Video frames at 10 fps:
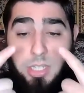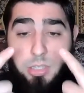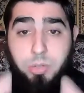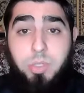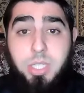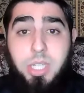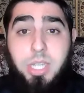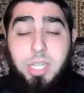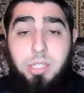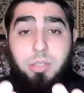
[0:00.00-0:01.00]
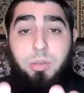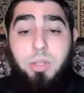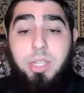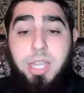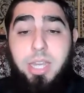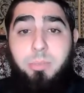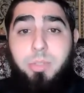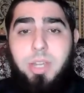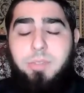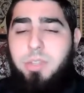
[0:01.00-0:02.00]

is through seeing, is through looking at a mushaf.